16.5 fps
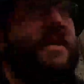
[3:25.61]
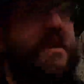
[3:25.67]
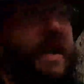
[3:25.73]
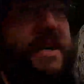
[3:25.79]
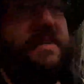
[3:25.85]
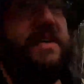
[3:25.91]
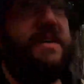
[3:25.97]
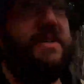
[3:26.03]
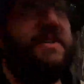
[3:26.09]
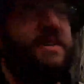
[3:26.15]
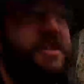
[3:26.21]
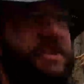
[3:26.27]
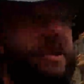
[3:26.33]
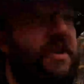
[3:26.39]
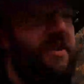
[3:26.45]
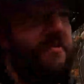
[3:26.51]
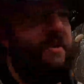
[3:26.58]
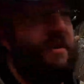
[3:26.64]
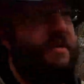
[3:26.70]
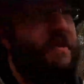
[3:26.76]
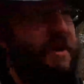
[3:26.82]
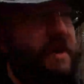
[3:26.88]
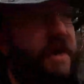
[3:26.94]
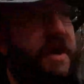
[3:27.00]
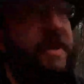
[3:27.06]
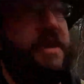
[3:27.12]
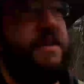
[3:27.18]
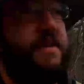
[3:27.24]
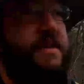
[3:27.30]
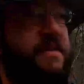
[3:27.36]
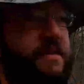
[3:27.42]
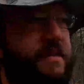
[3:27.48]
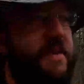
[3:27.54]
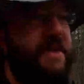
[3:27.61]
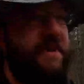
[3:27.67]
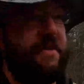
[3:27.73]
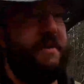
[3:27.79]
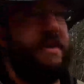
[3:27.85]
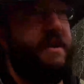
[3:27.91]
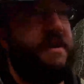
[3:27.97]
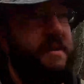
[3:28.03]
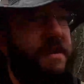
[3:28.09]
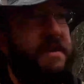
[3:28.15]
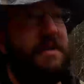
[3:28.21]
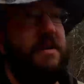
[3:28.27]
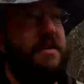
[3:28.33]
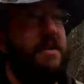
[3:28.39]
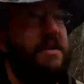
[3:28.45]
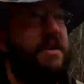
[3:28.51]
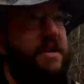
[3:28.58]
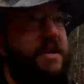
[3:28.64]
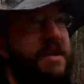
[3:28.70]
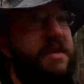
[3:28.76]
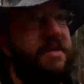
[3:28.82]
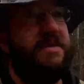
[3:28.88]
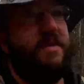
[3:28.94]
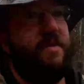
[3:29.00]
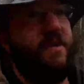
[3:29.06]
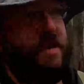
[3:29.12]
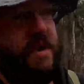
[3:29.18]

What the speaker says: well, I'll just show you where I'm going. We'll be there soon.